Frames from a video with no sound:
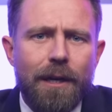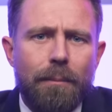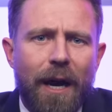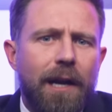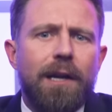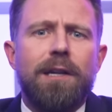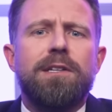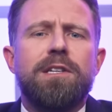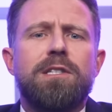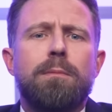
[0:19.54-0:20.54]
Biden
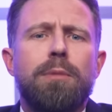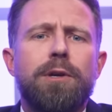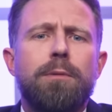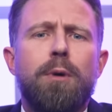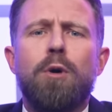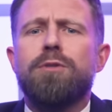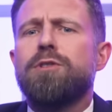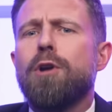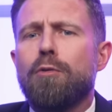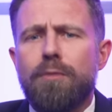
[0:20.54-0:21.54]
insists the balloon
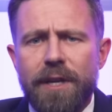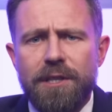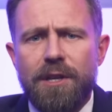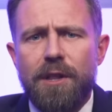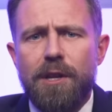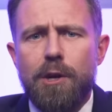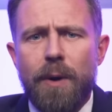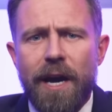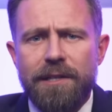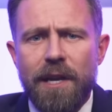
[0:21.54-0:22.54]
posed no risk to the
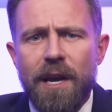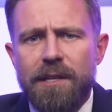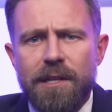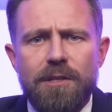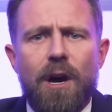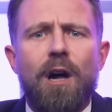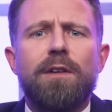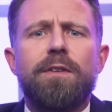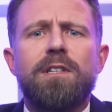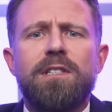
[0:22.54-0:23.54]
U.S., since
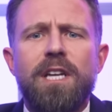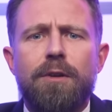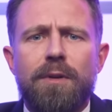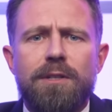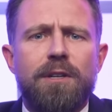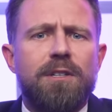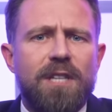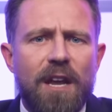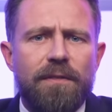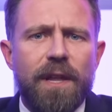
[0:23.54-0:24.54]
all of our secrets are
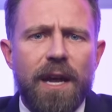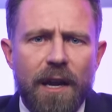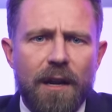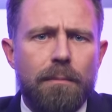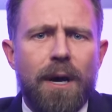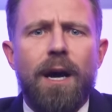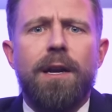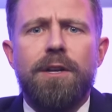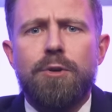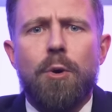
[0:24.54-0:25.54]
safely hidden
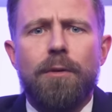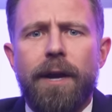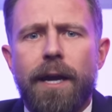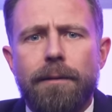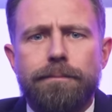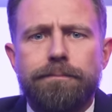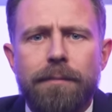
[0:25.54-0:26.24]
behind his Corvette.